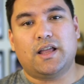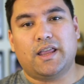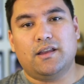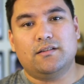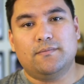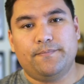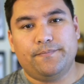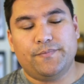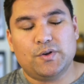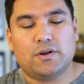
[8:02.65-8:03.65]
And,
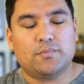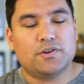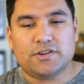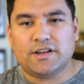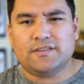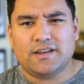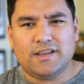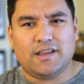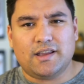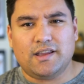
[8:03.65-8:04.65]
you know, I appreciated that
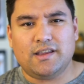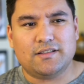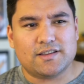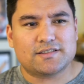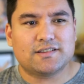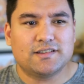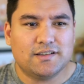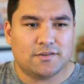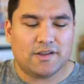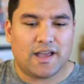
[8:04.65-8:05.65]
he, he at least,
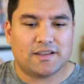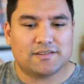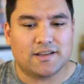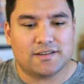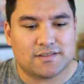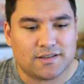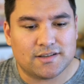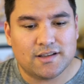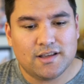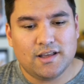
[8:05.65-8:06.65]
you know, he asked nicely.
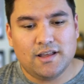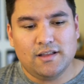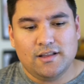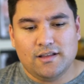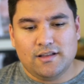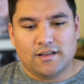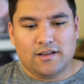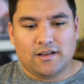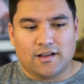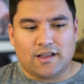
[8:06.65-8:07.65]
And
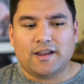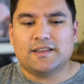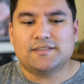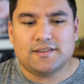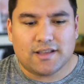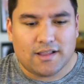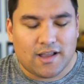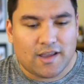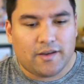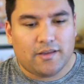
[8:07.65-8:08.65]
I nicely
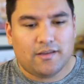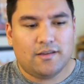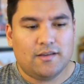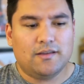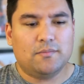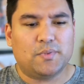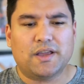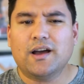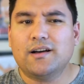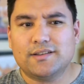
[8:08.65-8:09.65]
declined
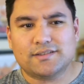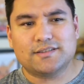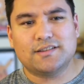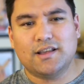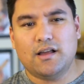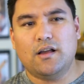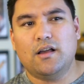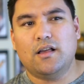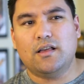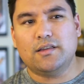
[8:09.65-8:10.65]
because
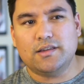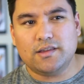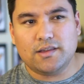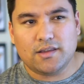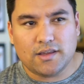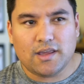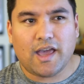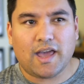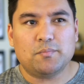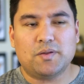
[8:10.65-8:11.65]
he
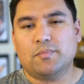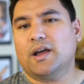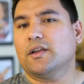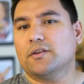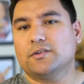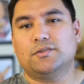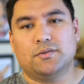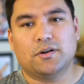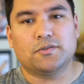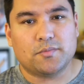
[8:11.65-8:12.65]
had me by a good
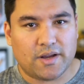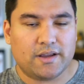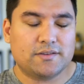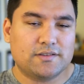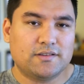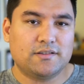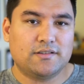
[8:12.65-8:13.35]
200 pounds.